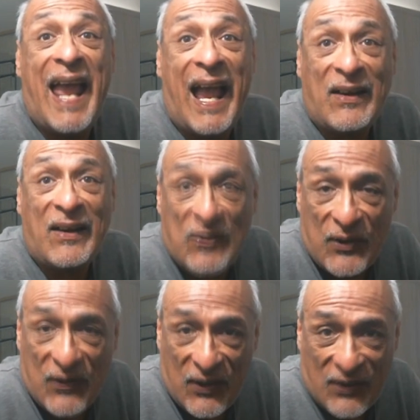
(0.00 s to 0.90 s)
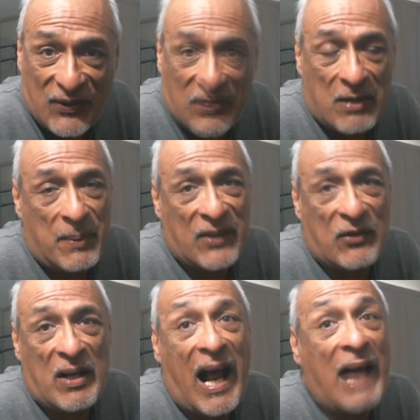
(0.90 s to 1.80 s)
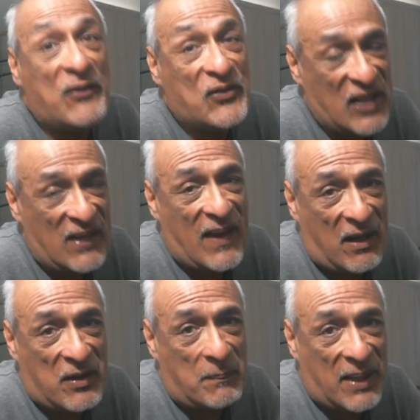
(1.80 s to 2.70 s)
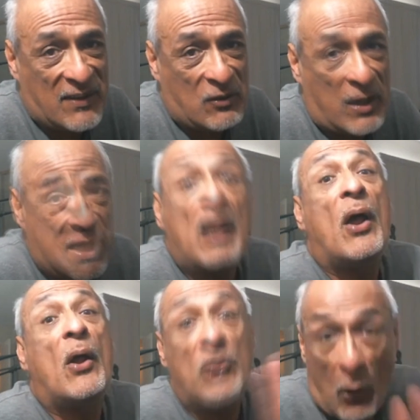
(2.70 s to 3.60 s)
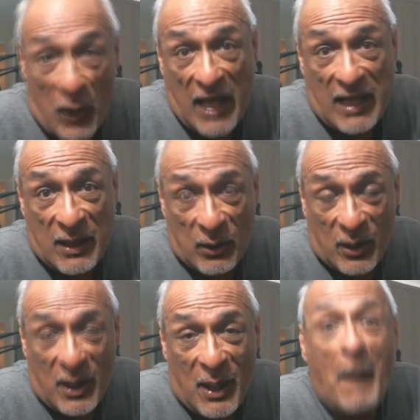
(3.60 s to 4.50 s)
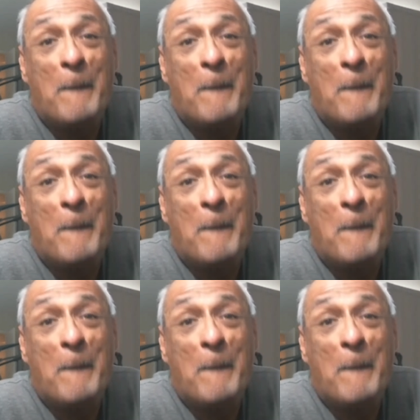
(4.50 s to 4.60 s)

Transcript: The Exorcist on the big screen. I've seen that on the big screen. No, thank you.